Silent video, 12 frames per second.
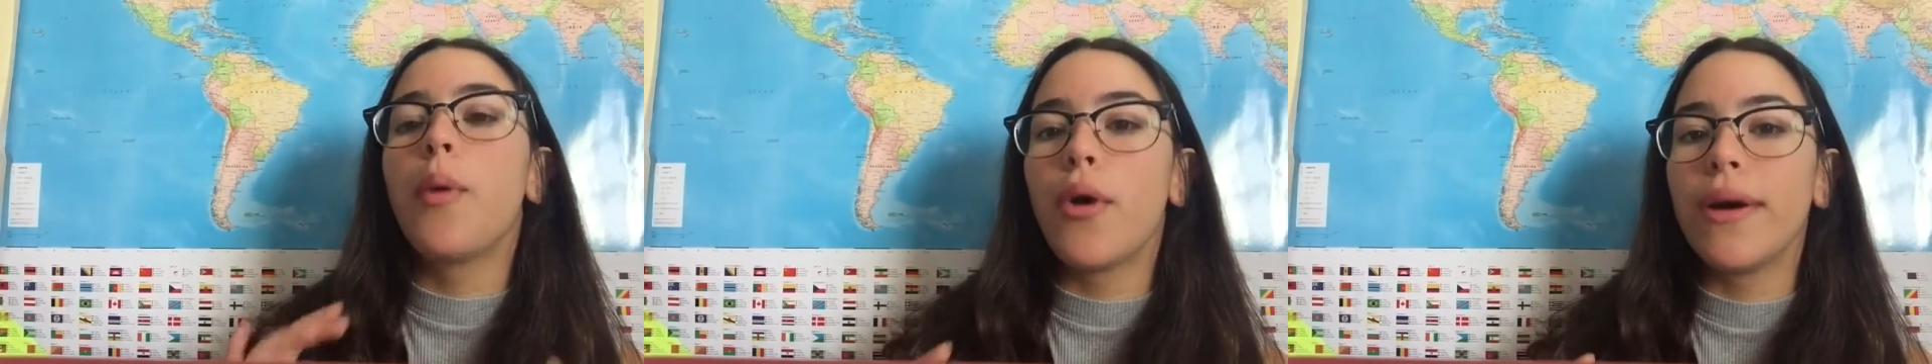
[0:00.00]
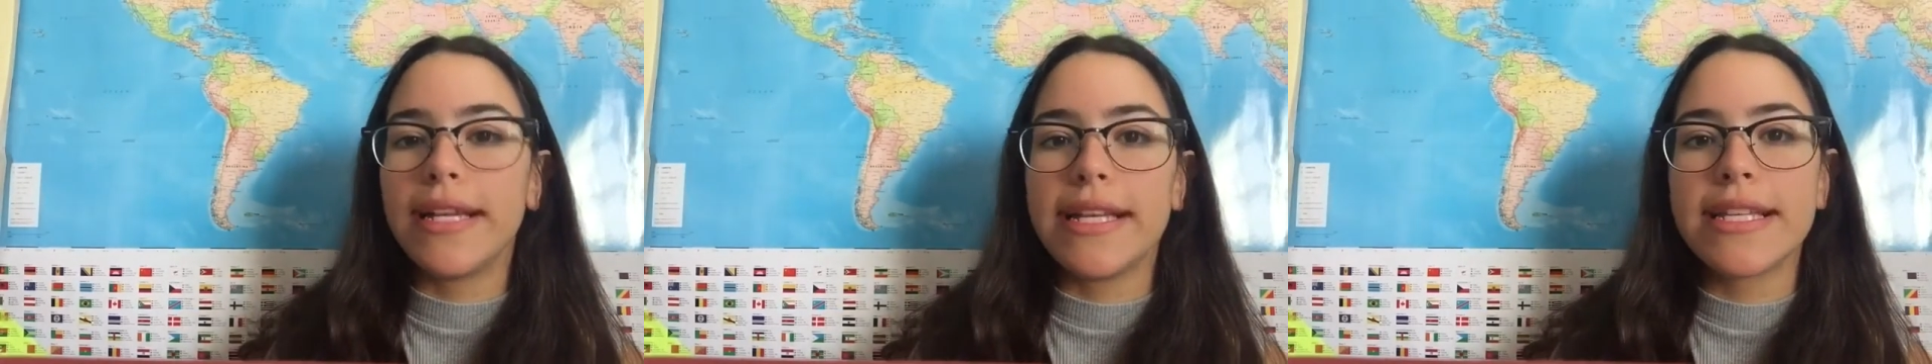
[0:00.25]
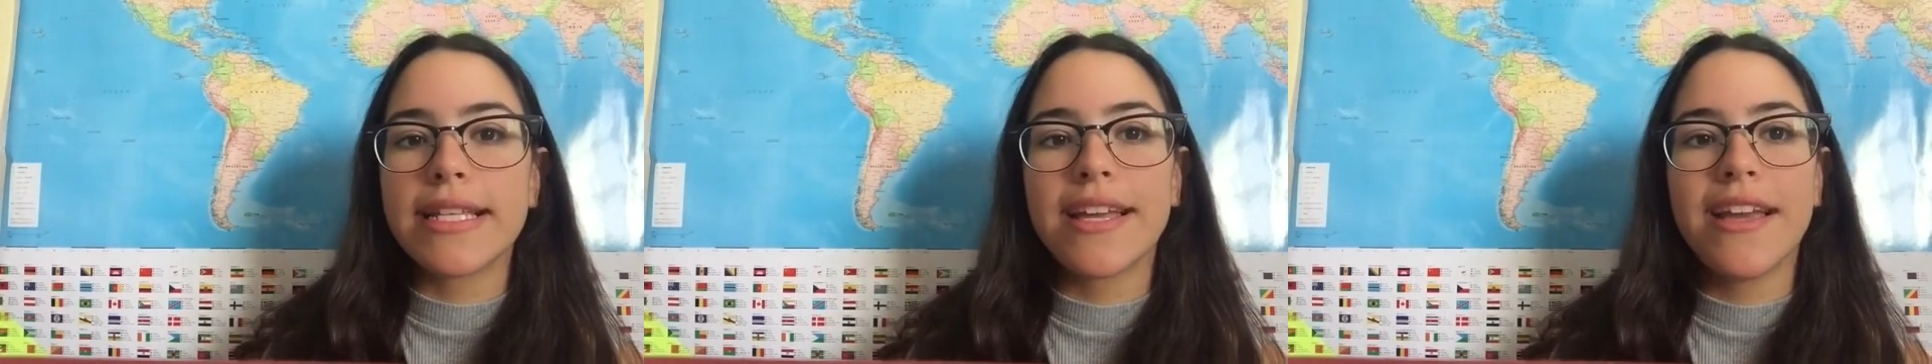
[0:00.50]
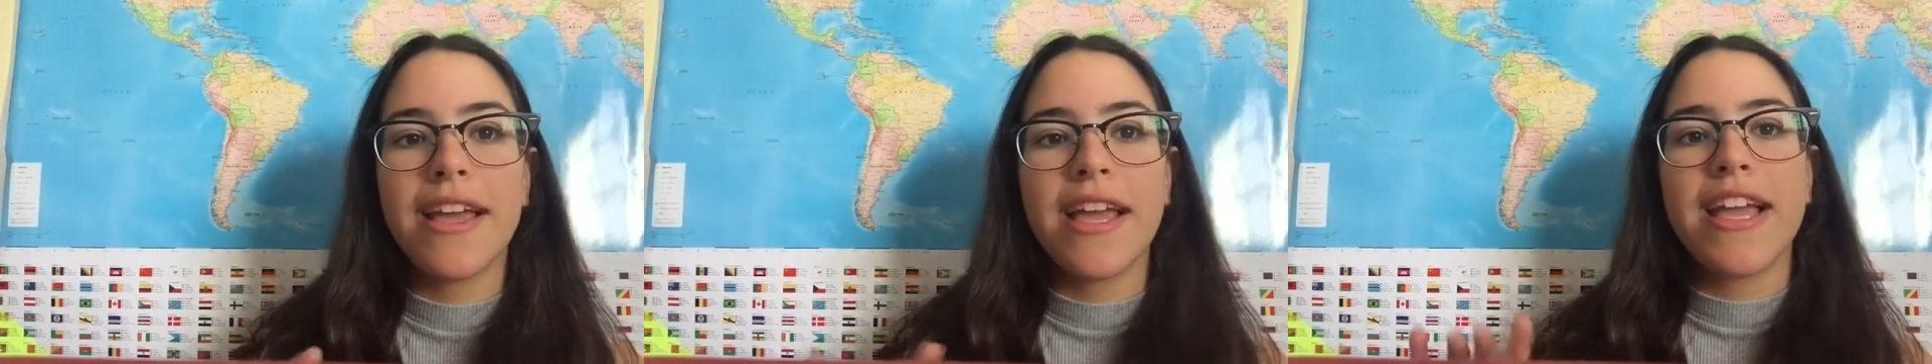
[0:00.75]
Point
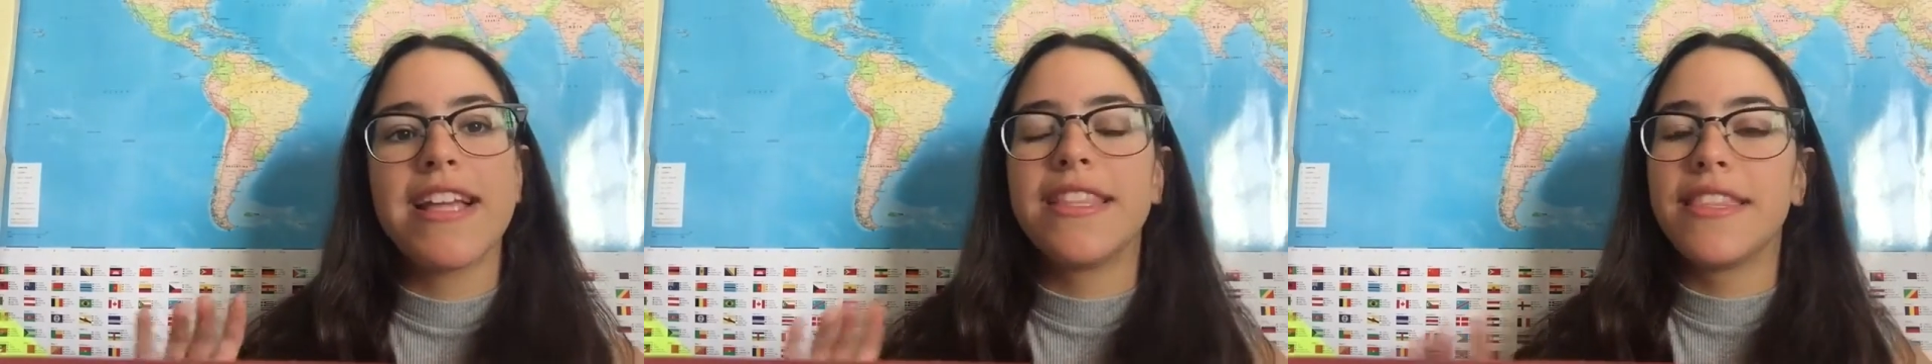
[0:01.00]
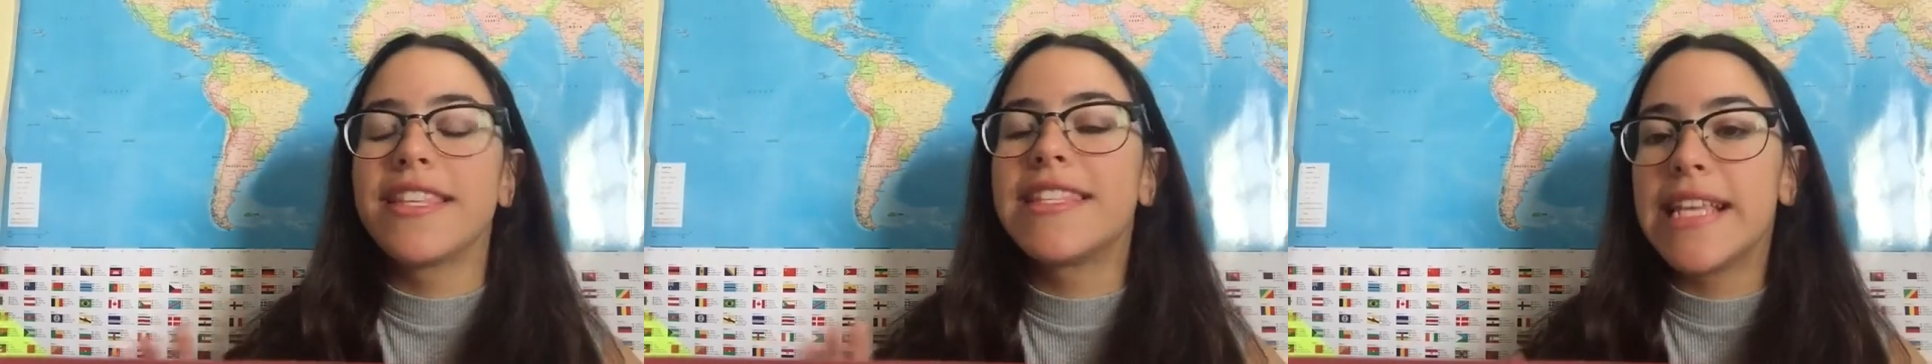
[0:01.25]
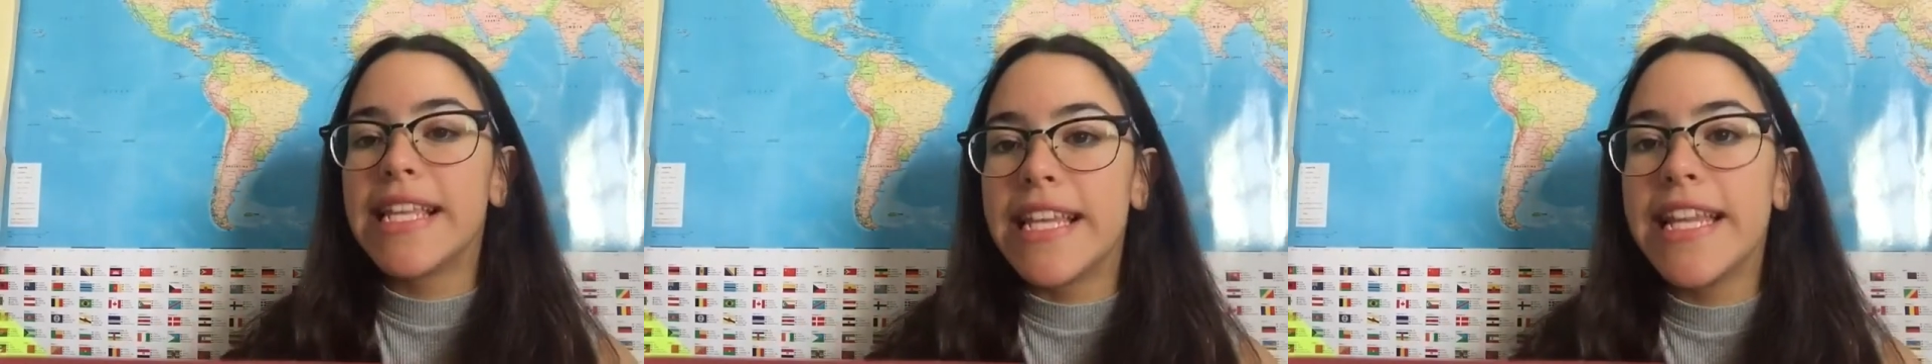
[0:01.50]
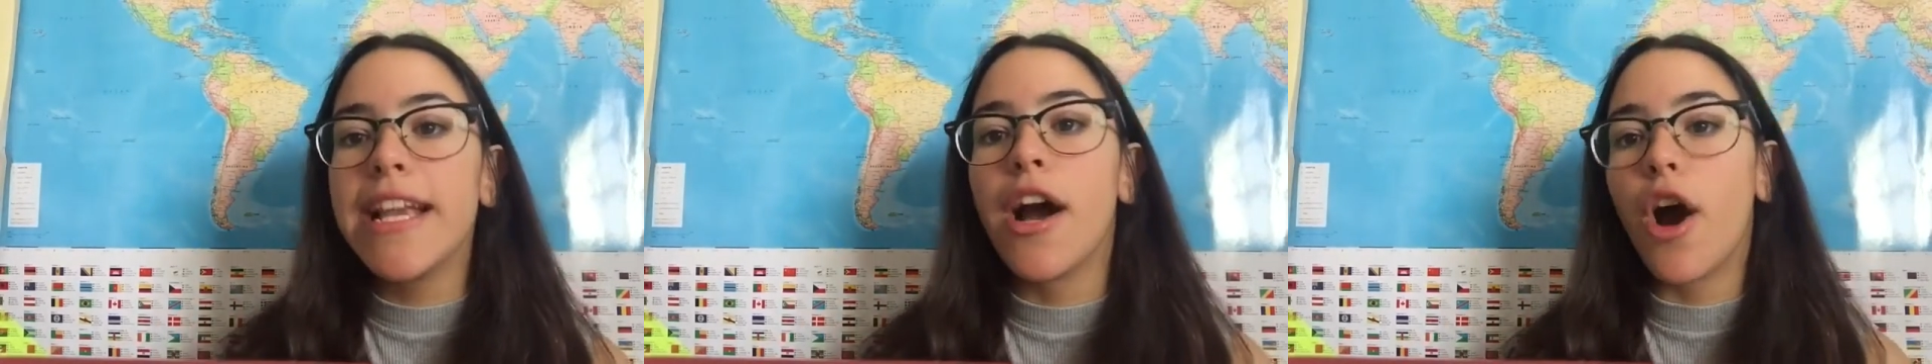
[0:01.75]
in the
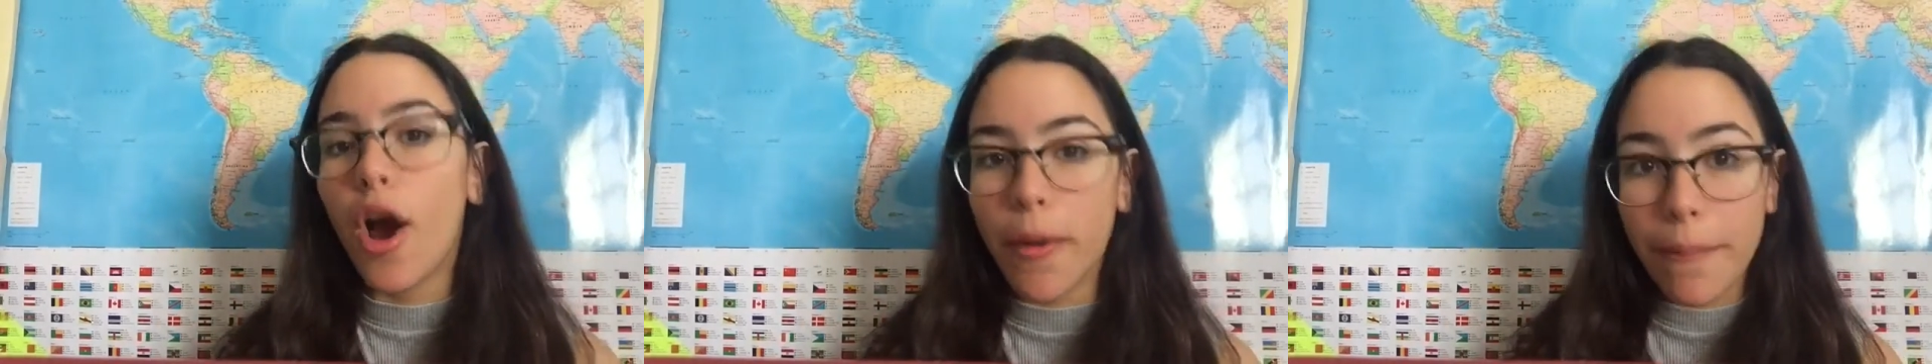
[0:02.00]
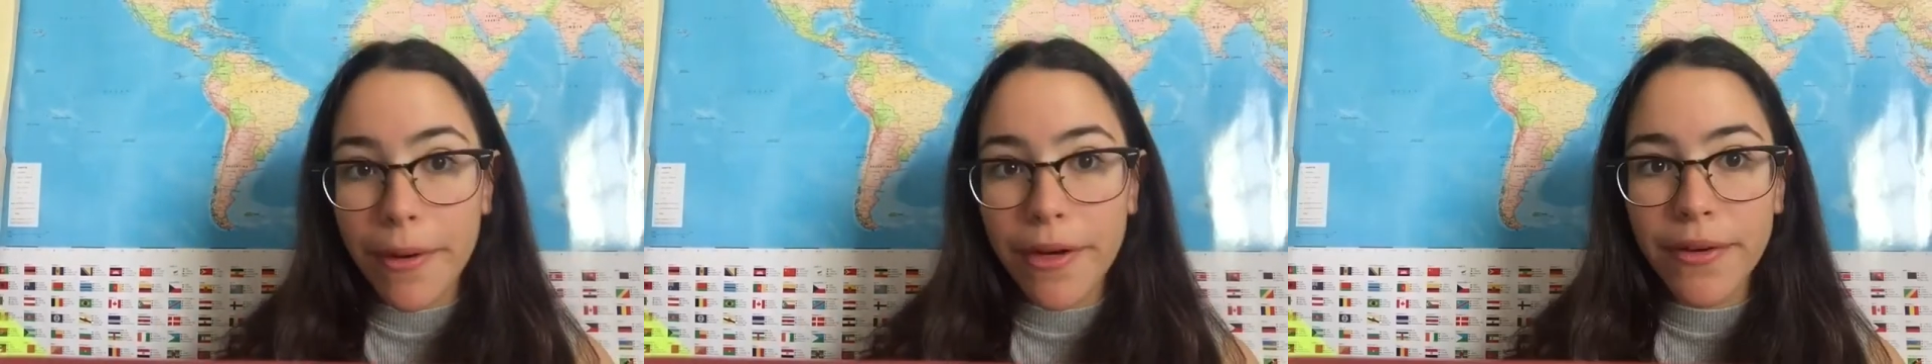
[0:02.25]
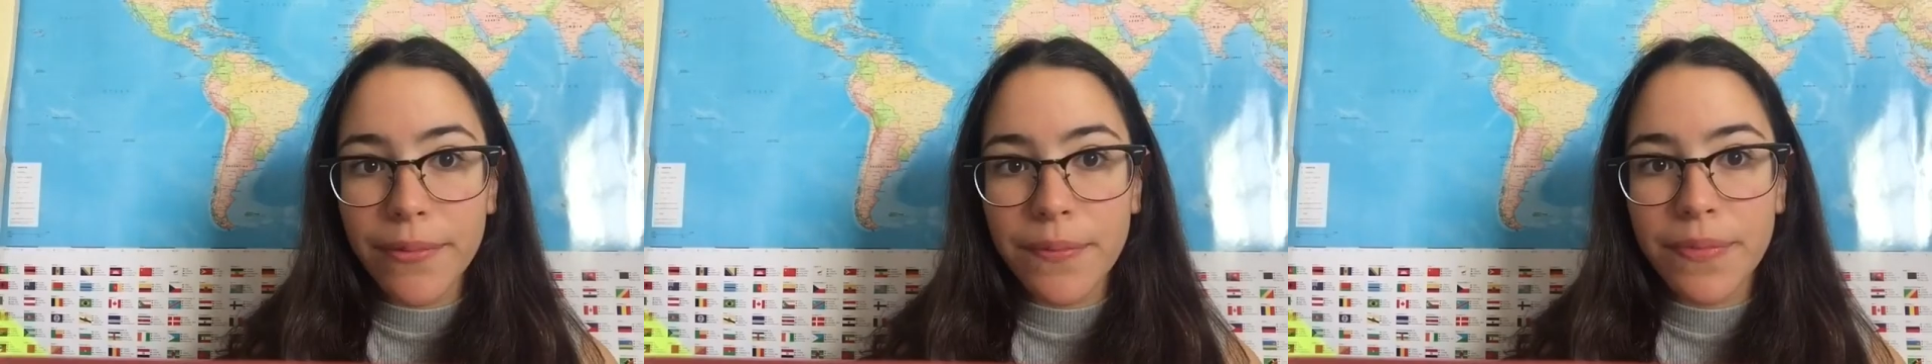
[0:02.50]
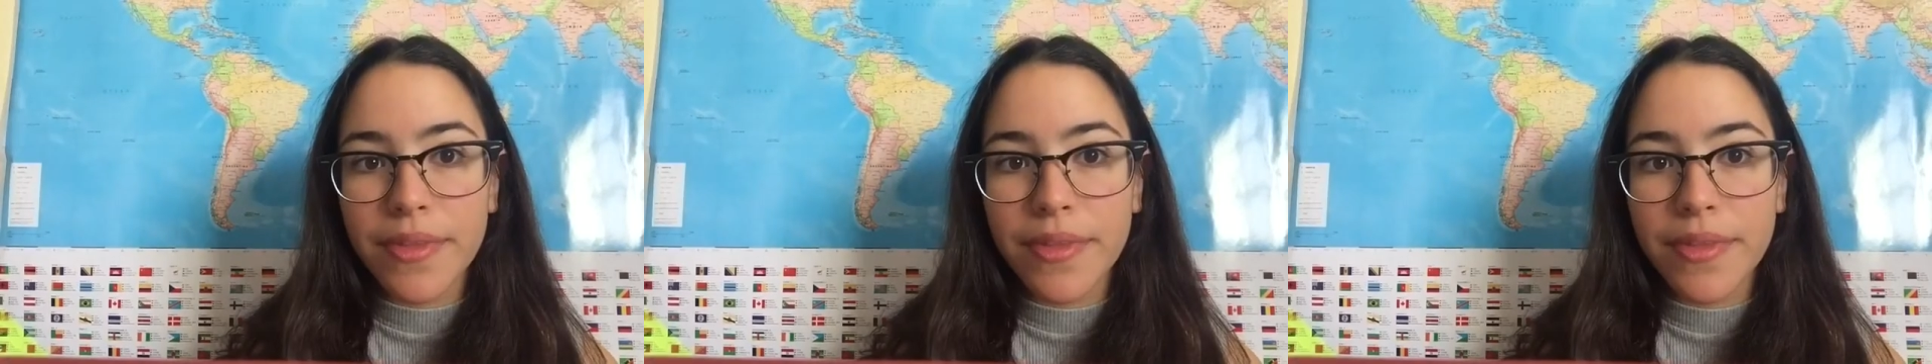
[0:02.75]
Sydney Harbour.